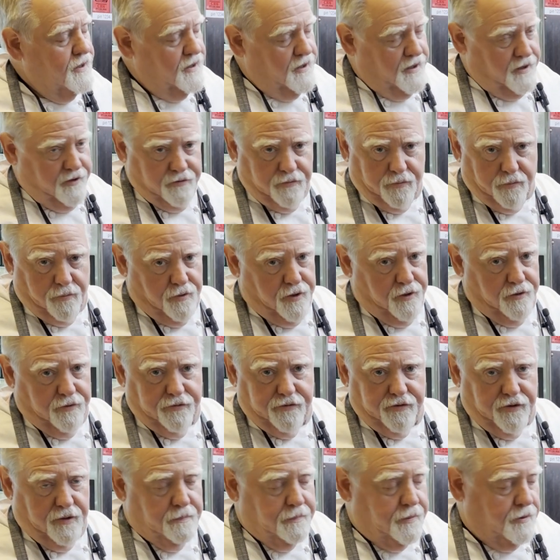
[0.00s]
It's real
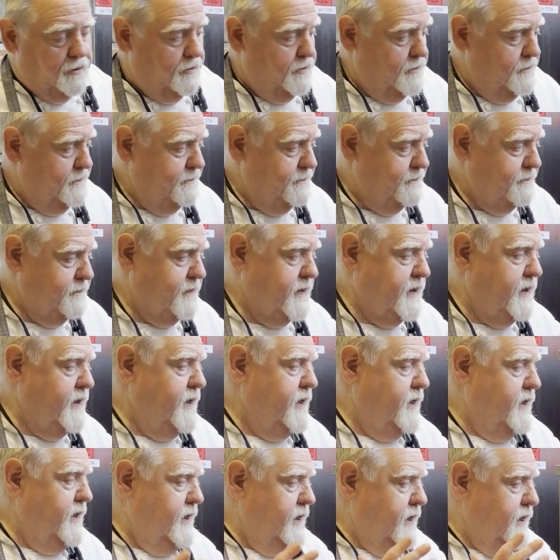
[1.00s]
simple.
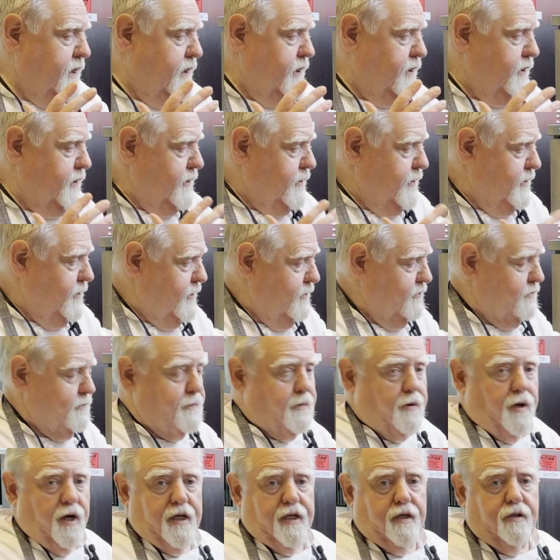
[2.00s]
This
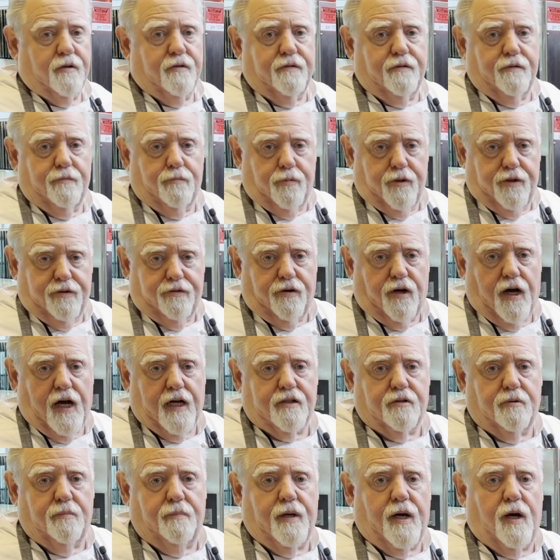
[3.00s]
product we
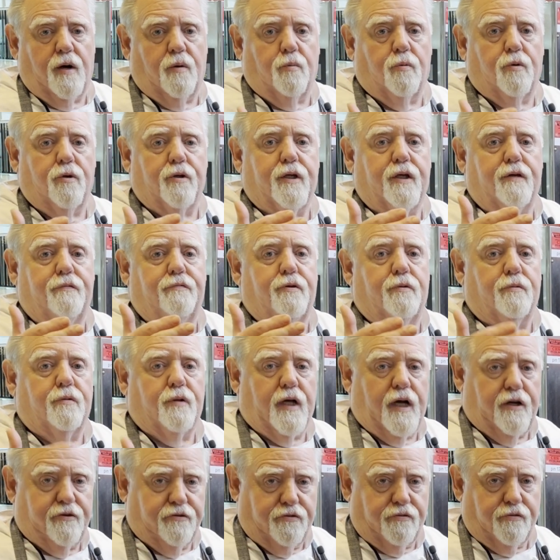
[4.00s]
talked about will give you
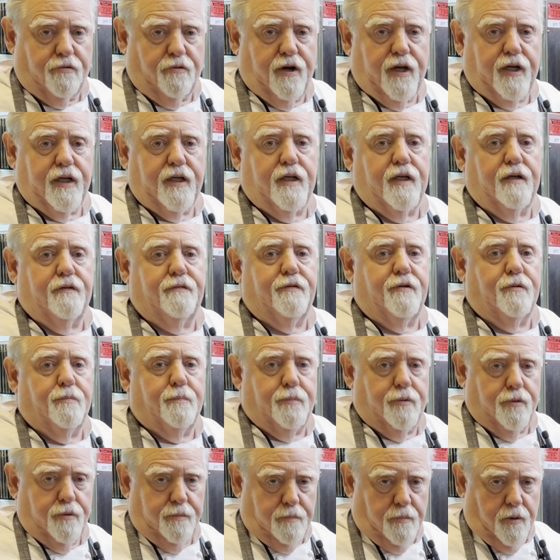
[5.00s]
less shrink if you
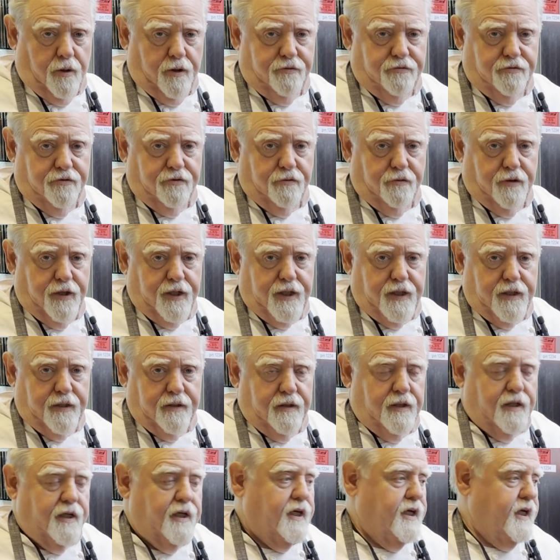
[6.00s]
put moisture in it.
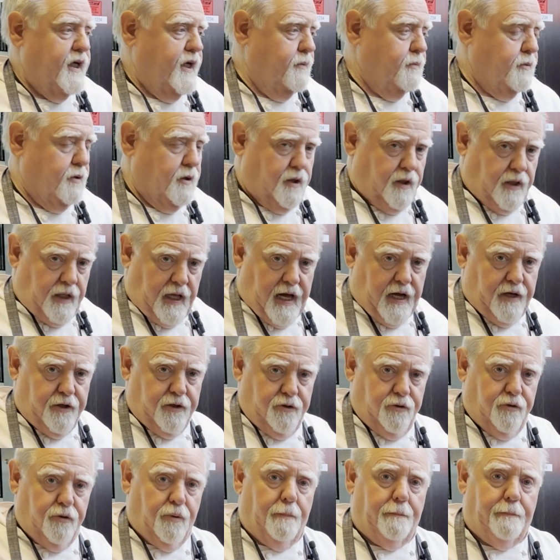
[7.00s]
It will allow
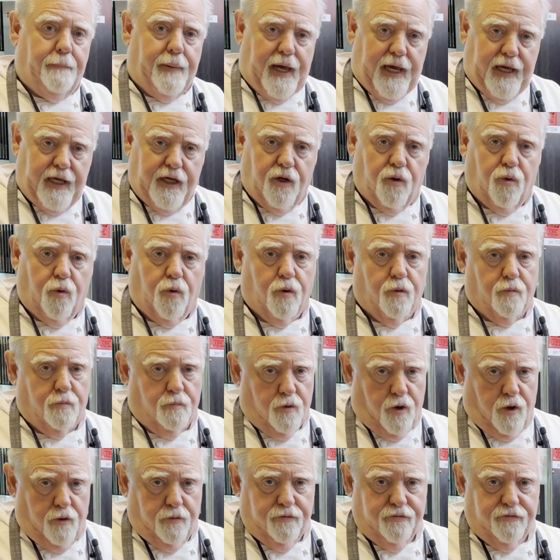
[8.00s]
you to bake or
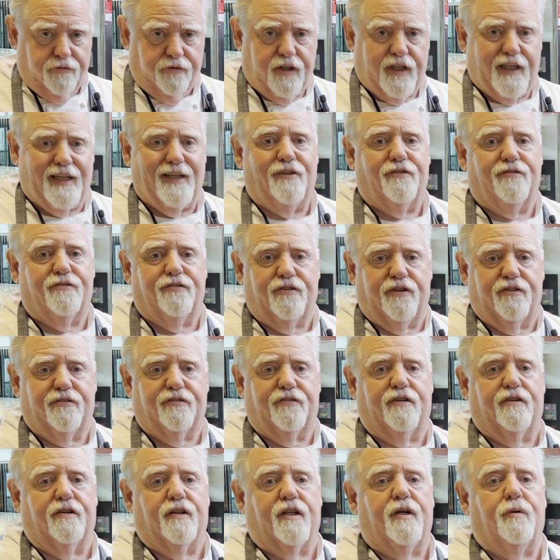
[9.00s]
roast
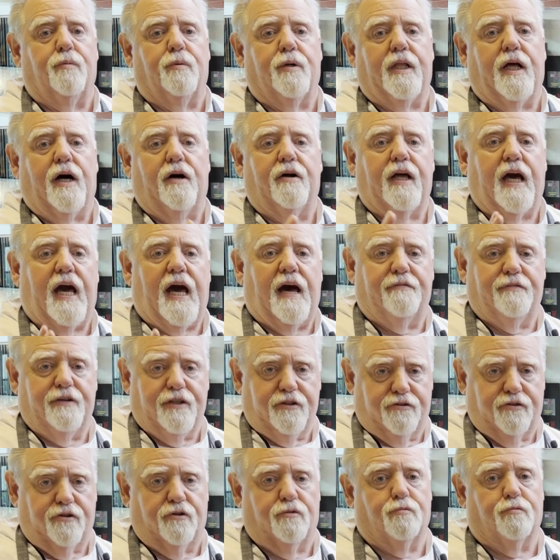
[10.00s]
consistently without
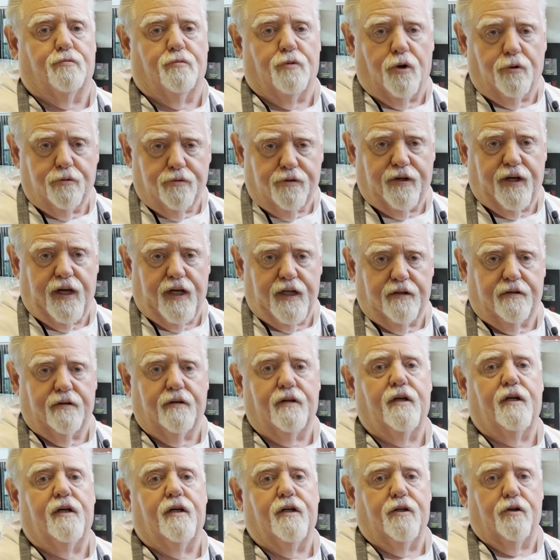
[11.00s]
having to rotate
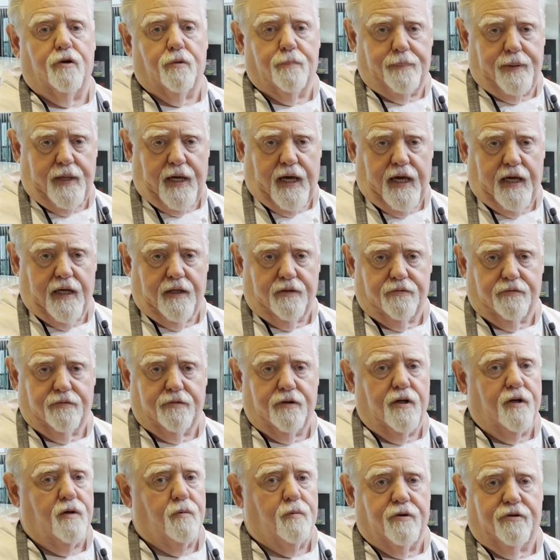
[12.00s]
your pans,
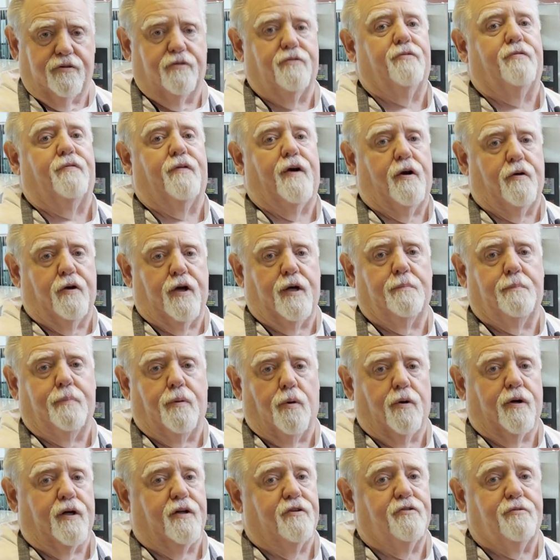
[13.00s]
which is very
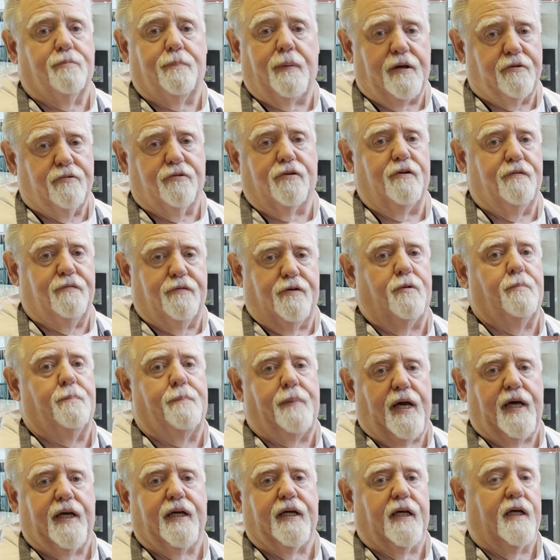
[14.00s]
important, especially if you're
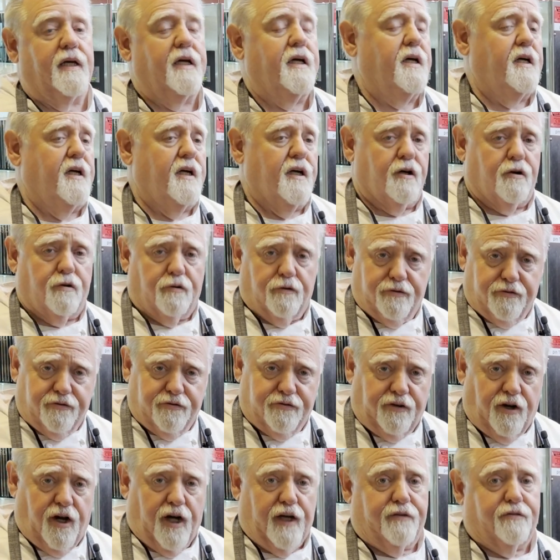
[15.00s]
baking
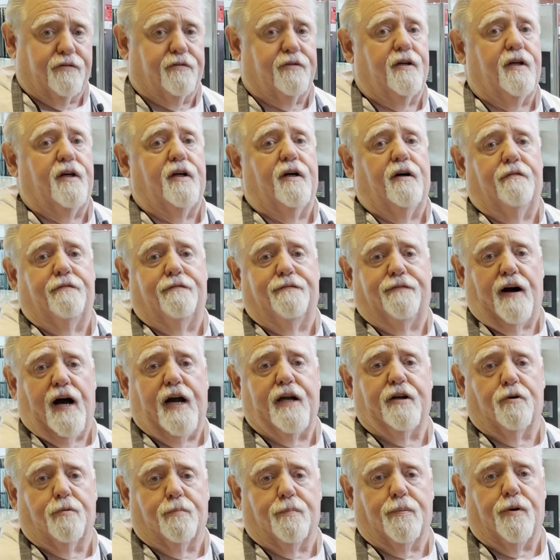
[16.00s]
croissants,
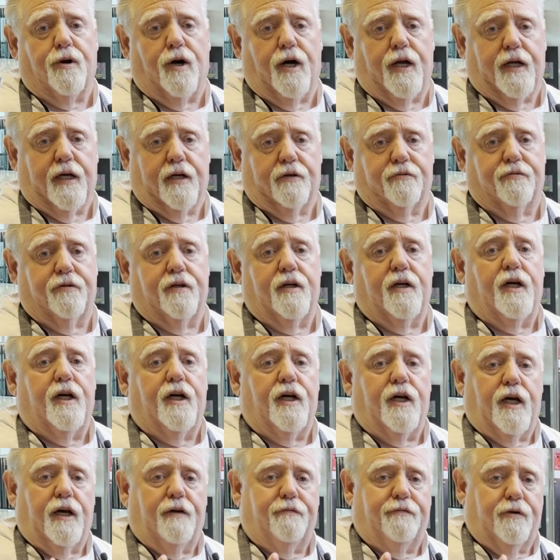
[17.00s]
finer products.
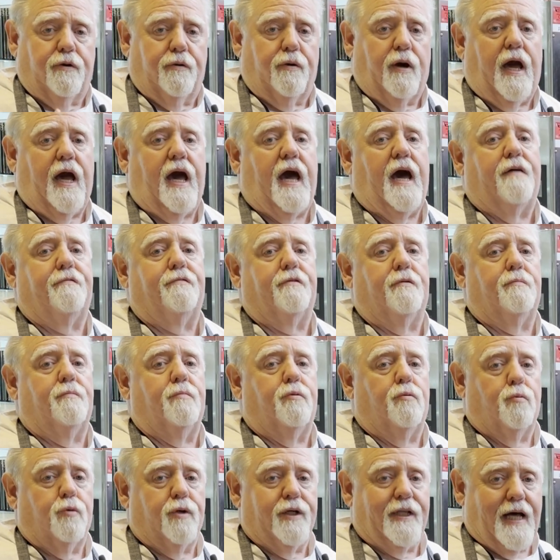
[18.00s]
If you have them
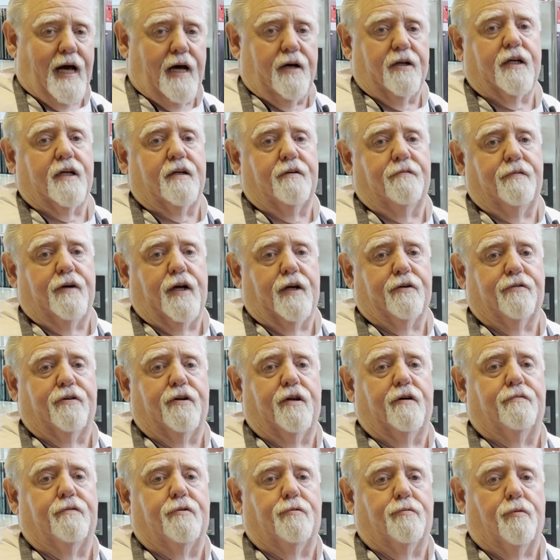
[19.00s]
without a convection
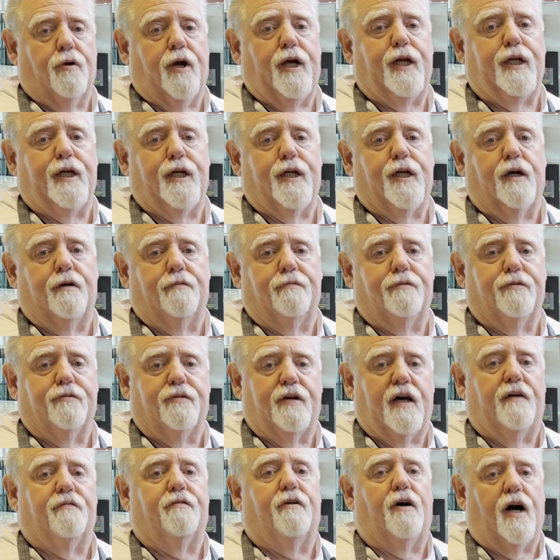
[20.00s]
oven, radiant ovens
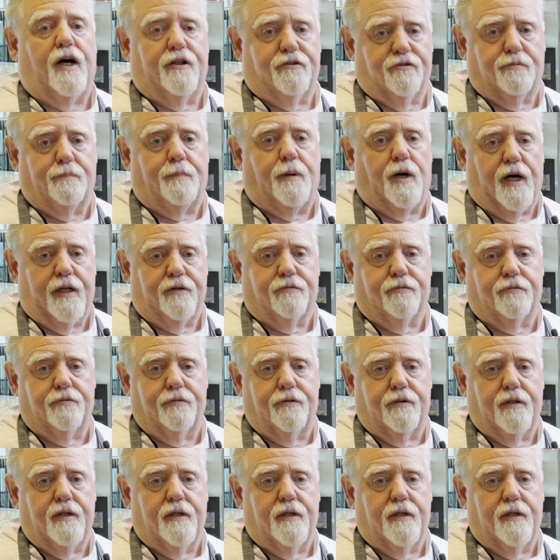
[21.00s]
have hot spots.